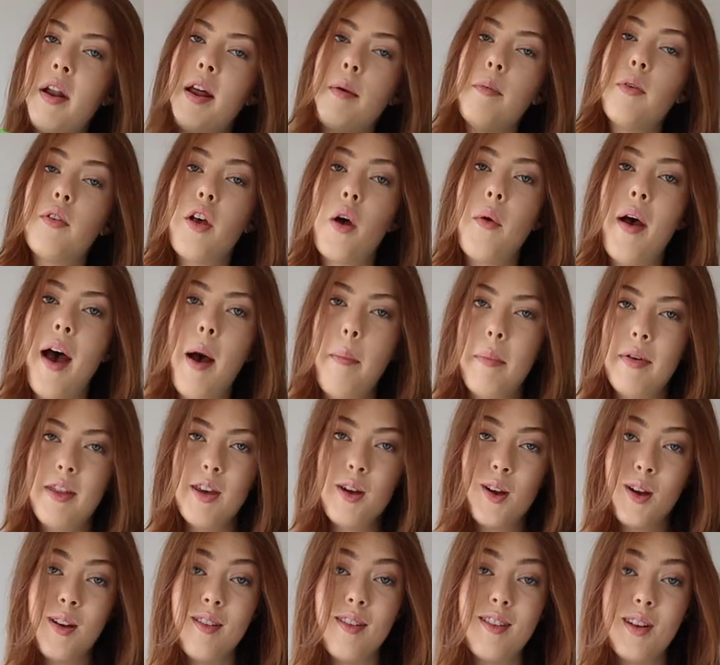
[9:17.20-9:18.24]
and I'm so happy that
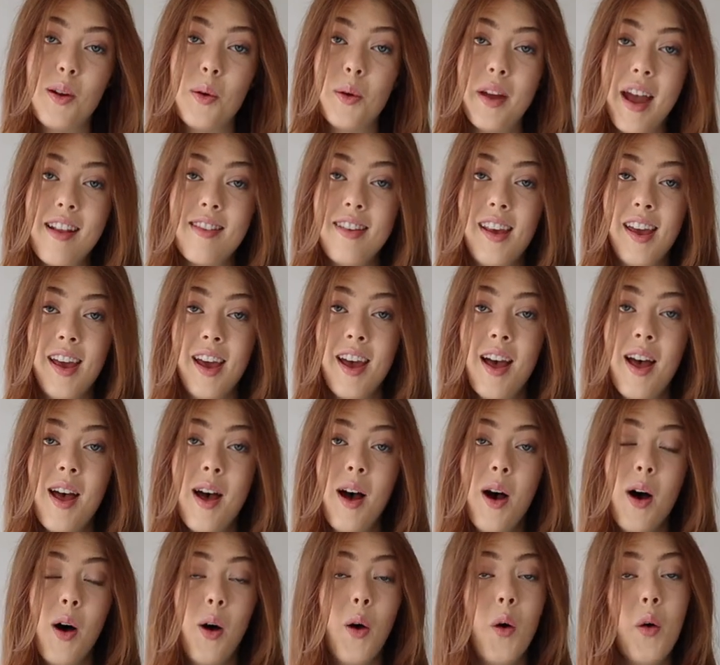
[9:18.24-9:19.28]
you can still get it
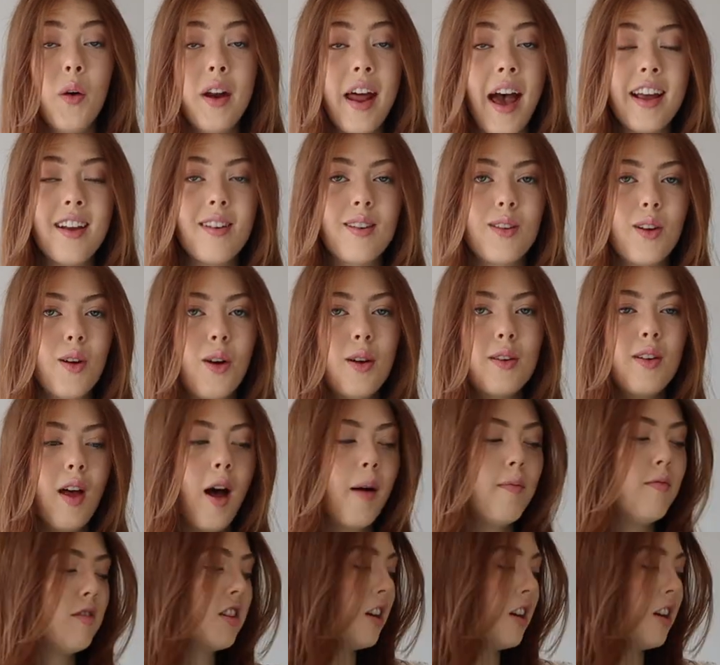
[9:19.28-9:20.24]
on ASOS. I'm